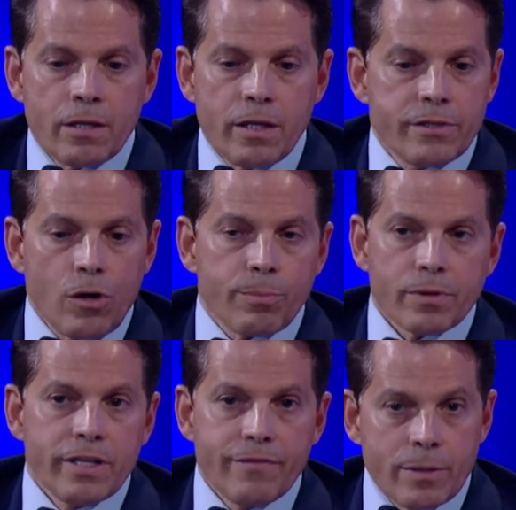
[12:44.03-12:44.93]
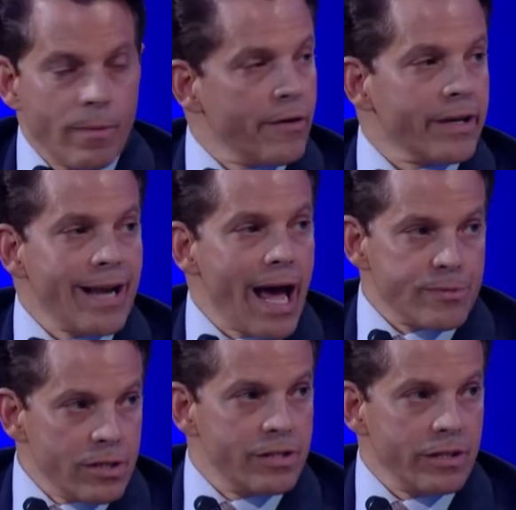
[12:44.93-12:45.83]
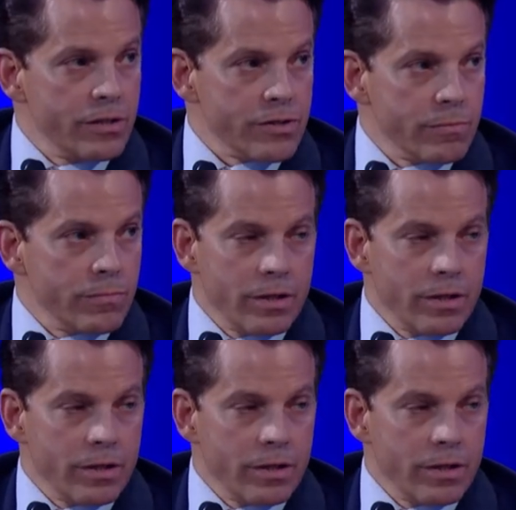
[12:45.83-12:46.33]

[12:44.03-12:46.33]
that don't believe in American absenteeism.